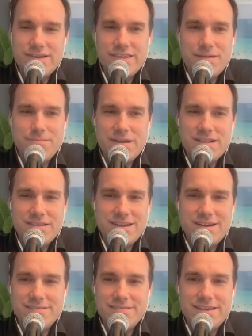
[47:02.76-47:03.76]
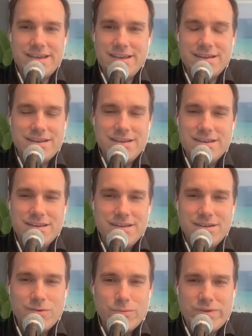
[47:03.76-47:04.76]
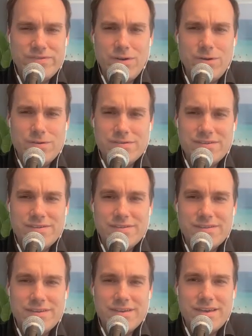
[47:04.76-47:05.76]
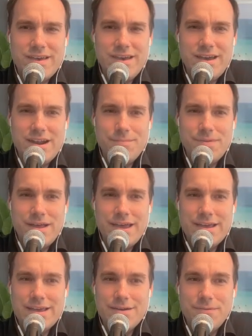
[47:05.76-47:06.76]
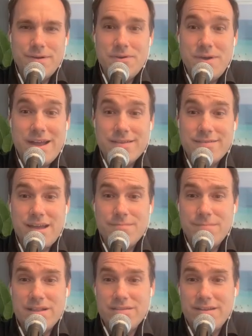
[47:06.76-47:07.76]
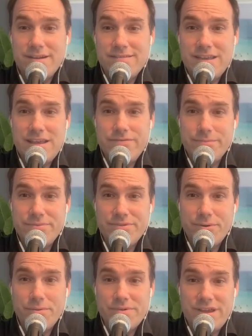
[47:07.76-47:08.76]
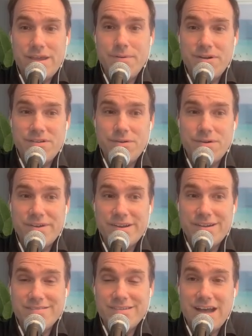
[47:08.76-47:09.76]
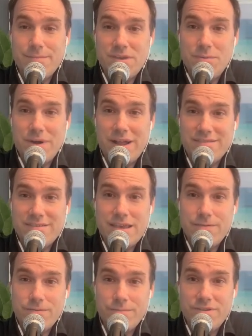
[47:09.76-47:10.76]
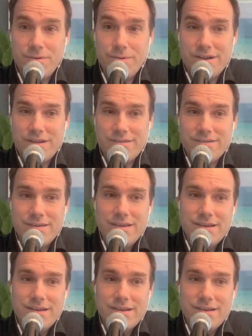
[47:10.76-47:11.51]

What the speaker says: at that Middle Tennessee result and I'm like, well, if you can't stop Middle Tennessee from throwing deep on you, are you going to stop UNC from doing it?